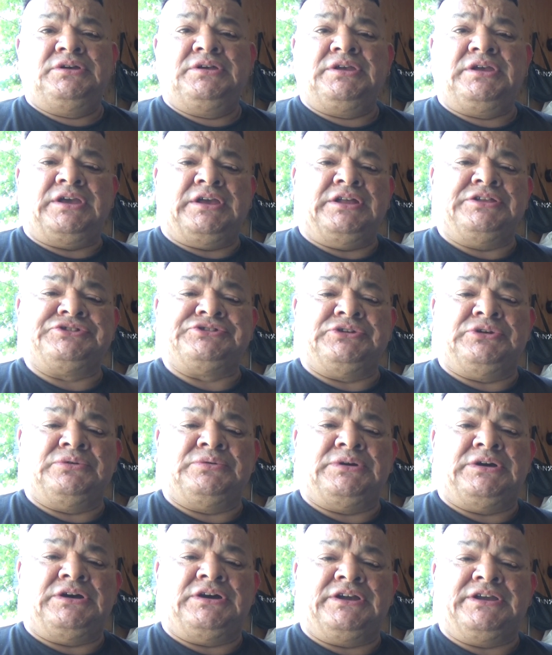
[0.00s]
And
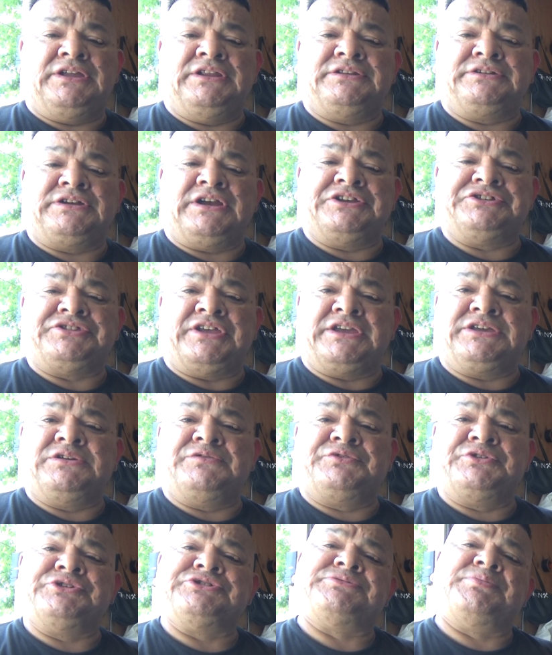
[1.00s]
so again, guys, thank you
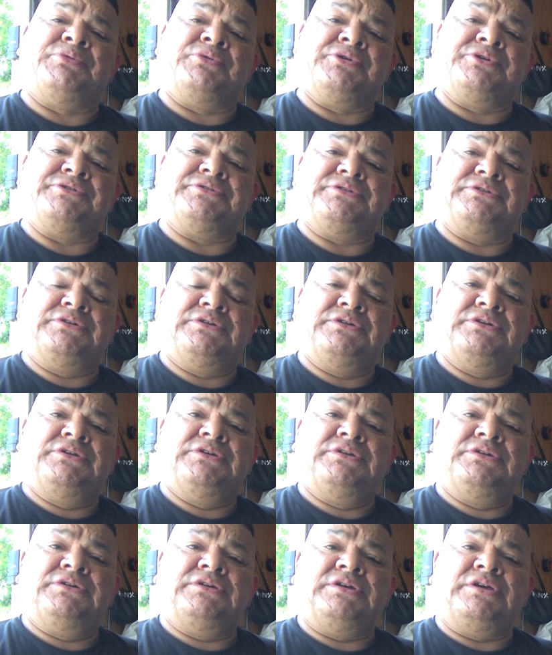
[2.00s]
for your support,
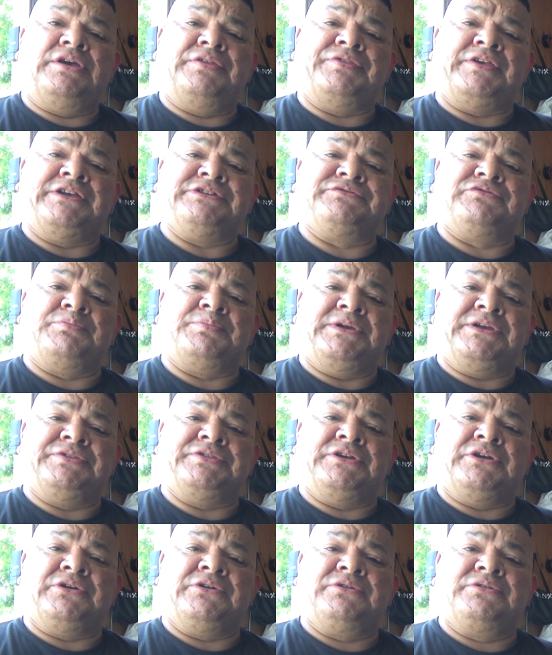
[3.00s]
and thanks for being
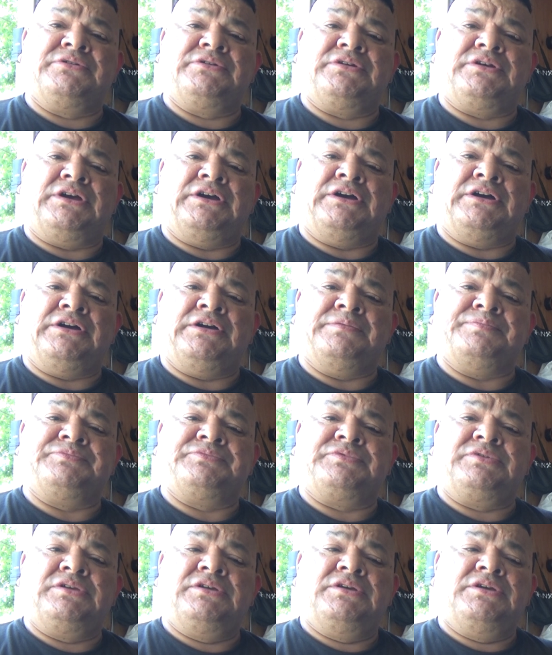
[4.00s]
there.
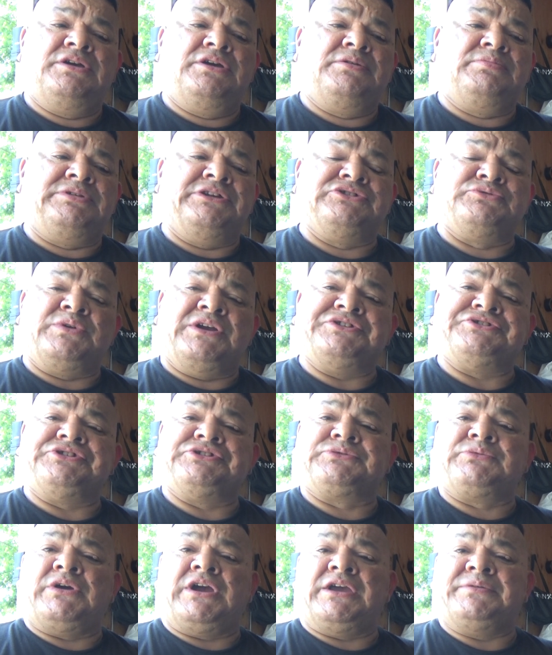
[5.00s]
Please rate and
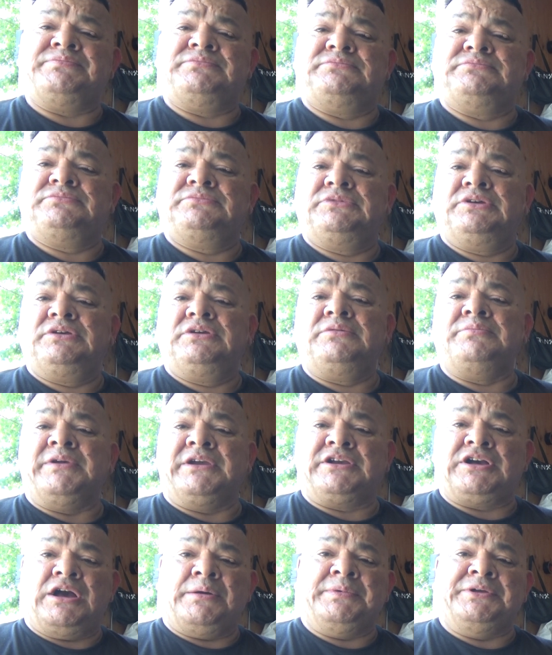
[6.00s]
subscribe.
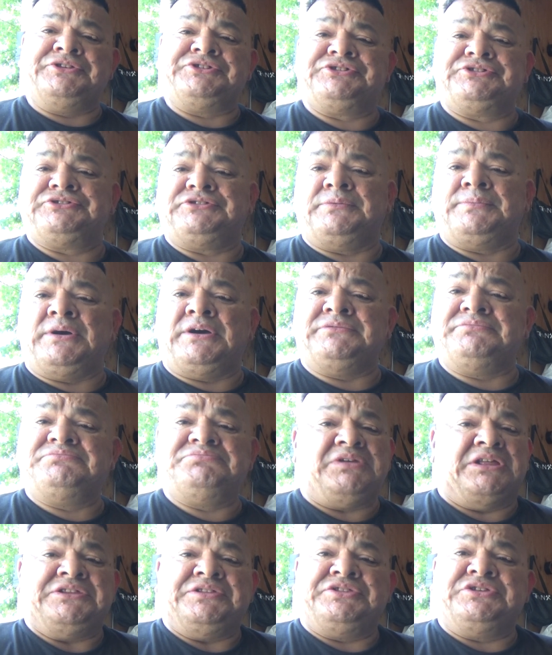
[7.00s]
Make comments about
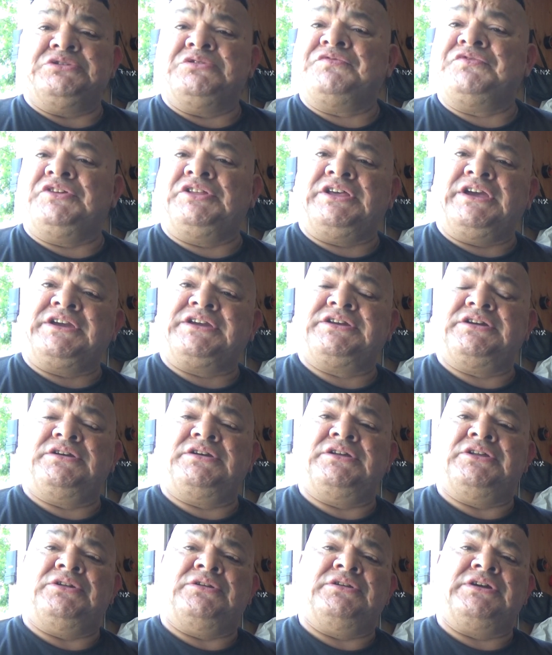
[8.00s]
anything you feel like,
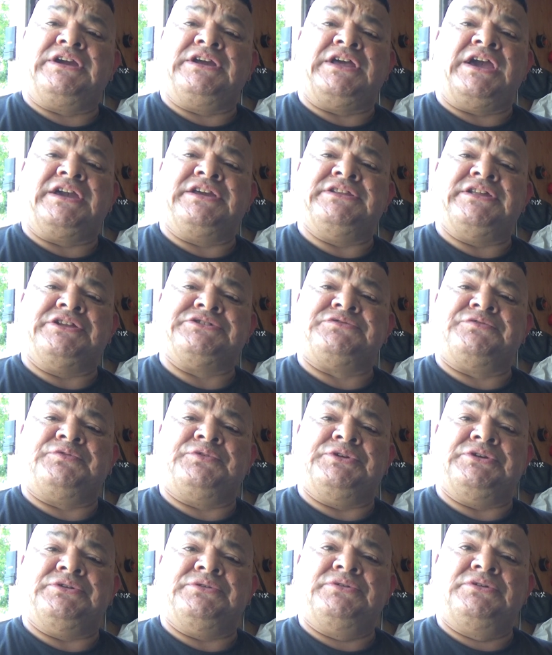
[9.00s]
and I can answer for
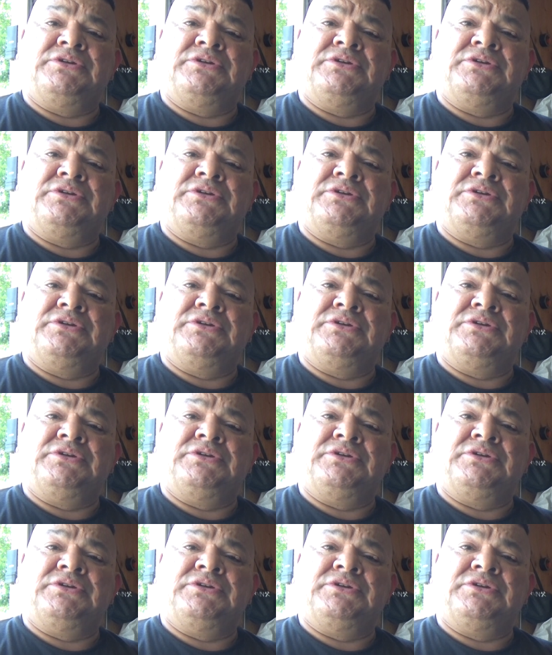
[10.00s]
you.